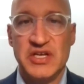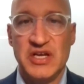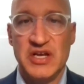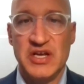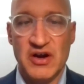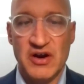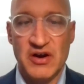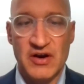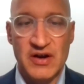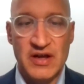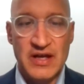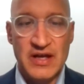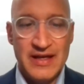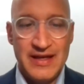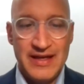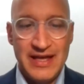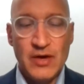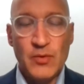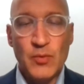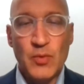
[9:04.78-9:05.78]
year,
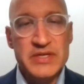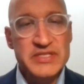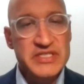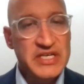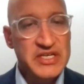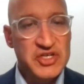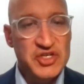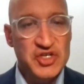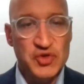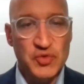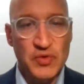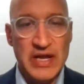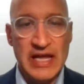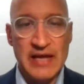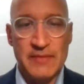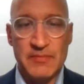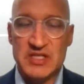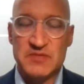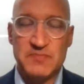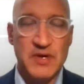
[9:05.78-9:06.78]
it was
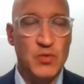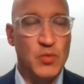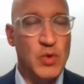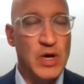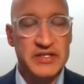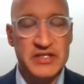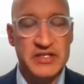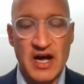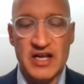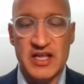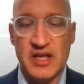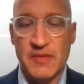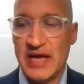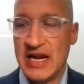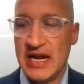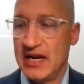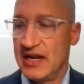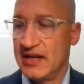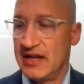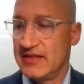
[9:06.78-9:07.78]
extreme. It's been well
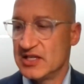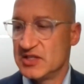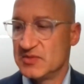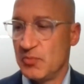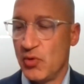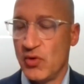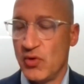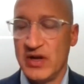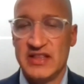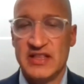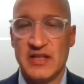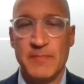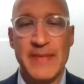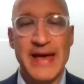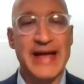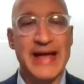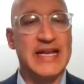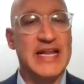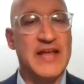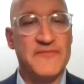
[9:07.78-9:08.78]
documented at this point. The
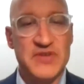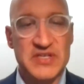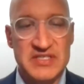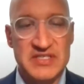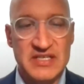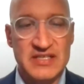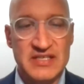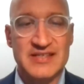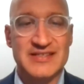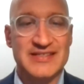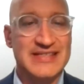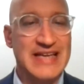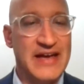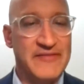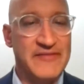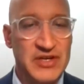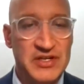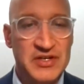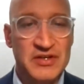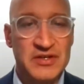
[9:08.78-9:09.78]
Magnificent
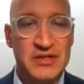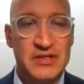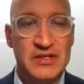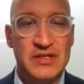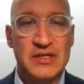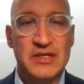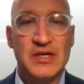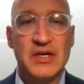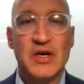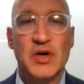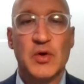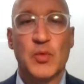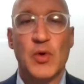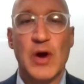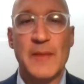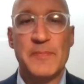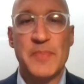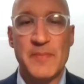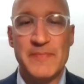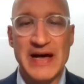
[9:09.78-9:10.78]
Seven were
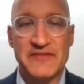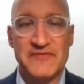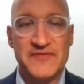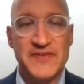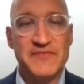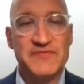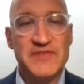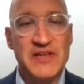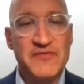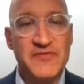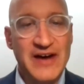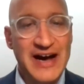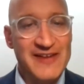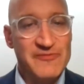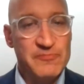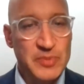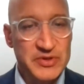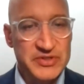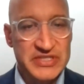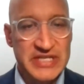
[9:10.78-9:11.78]
up about
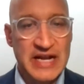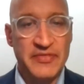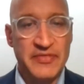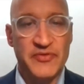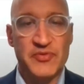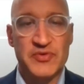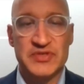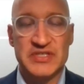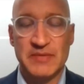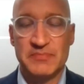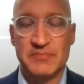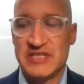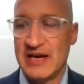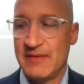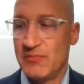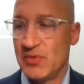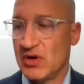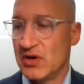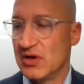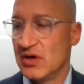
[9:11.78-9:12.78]
55% through
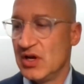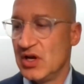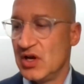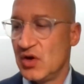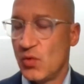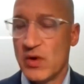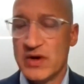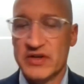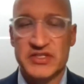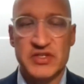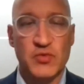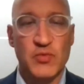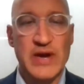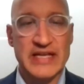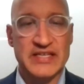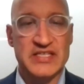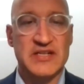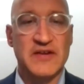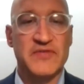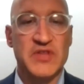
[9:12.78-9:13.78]
September, whereas the
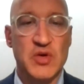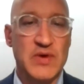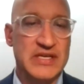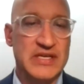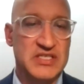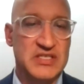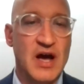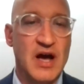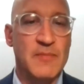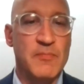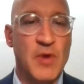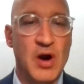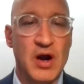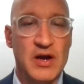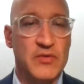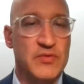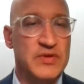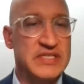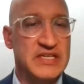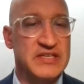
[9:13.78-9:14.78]
rest of the U.S. stock
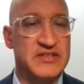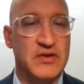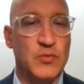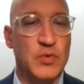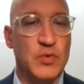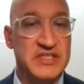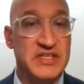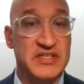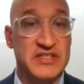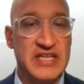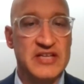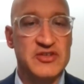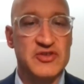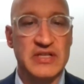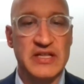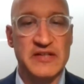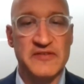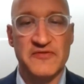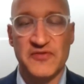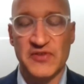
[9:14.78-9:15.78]
market was
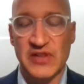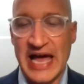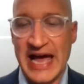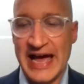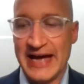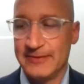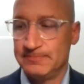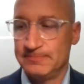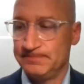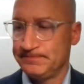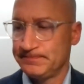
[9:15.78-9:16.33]
essentially flat.